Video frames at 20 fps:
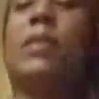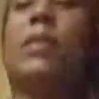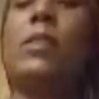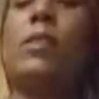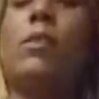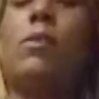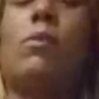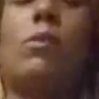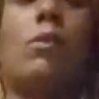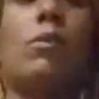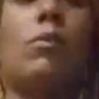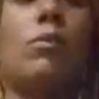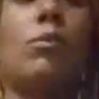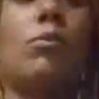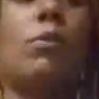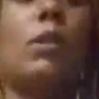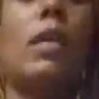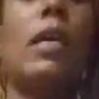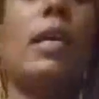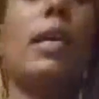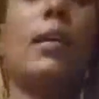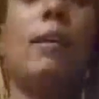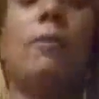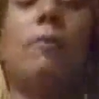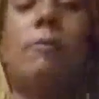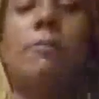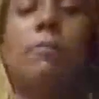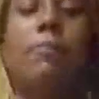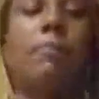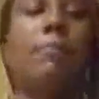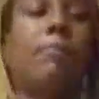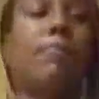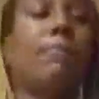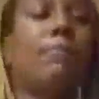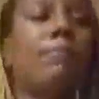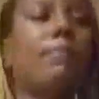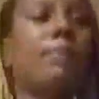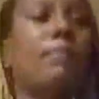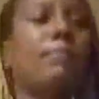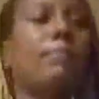So don't do that.
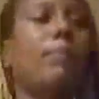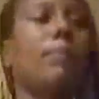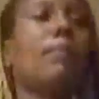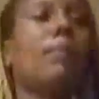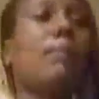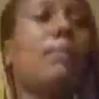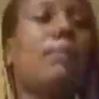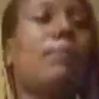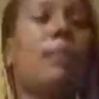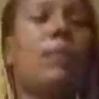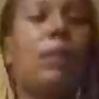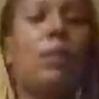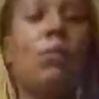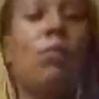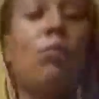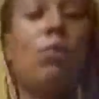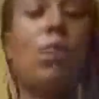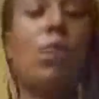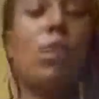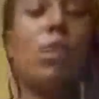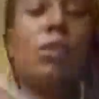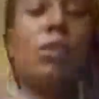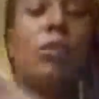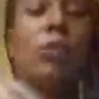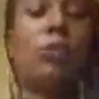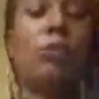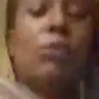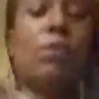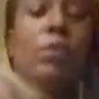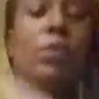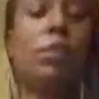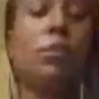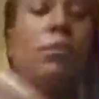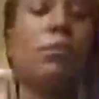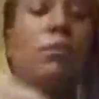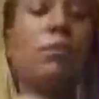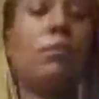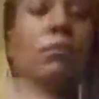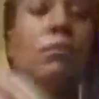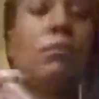You want this union.
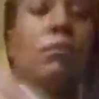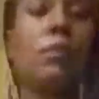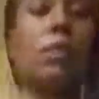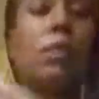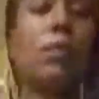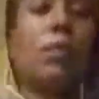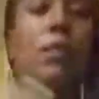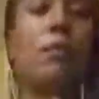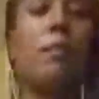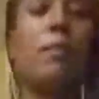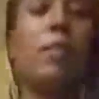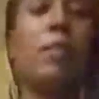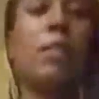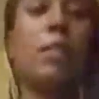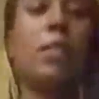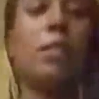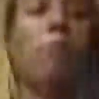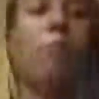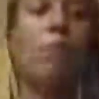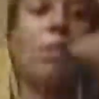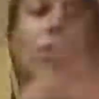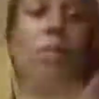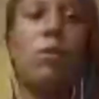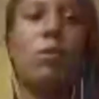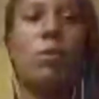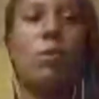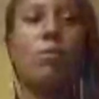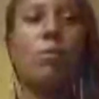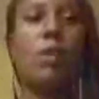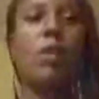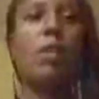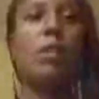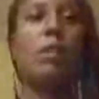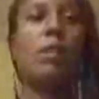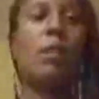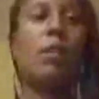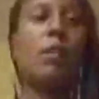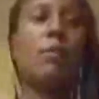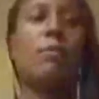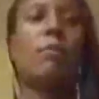It's coming in, but the only way to
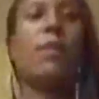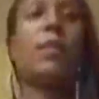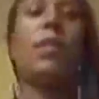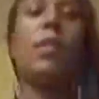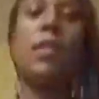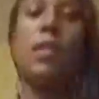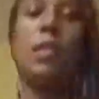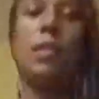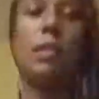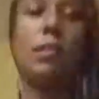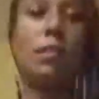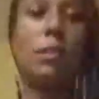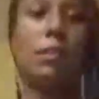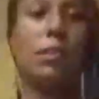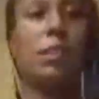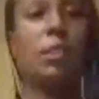come in to